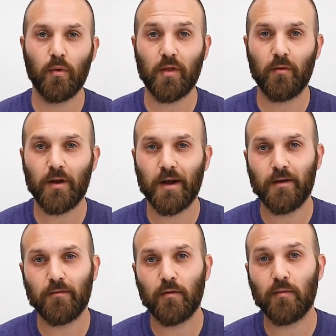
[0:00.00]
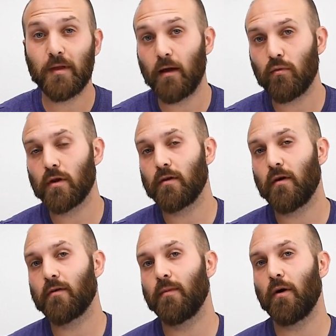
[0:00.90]
What's going on YouTube? Today we're going to
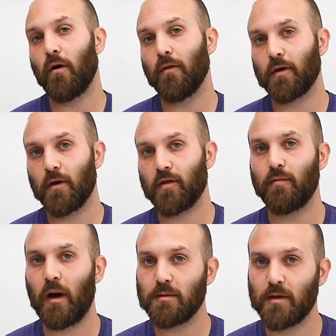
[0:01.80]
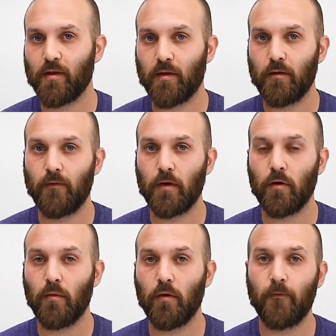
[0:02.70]
talk about all the custom options that are
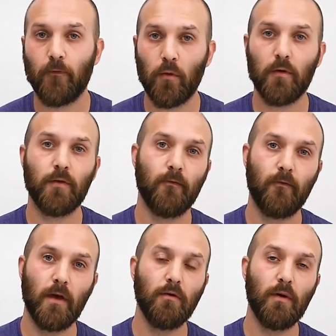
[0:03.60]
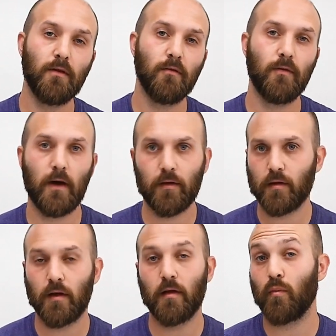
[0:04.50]
available for the Feiyu
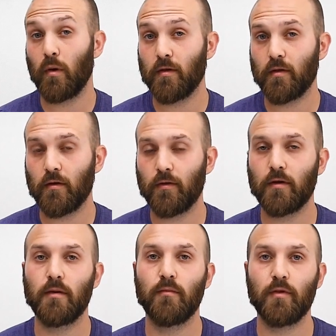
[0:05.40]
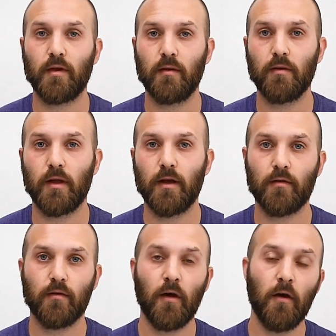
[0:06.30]
A2000 as well as their other gimbal
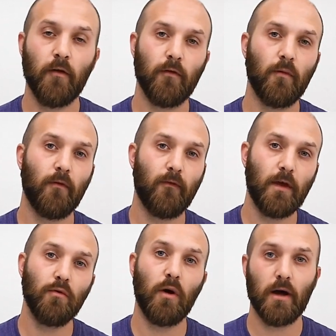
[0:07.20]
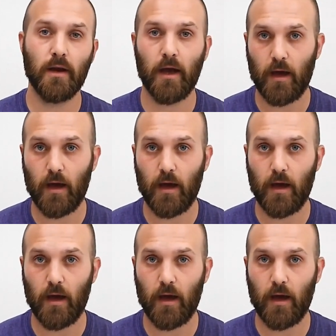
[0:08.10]
stabilizers from the Feiyu On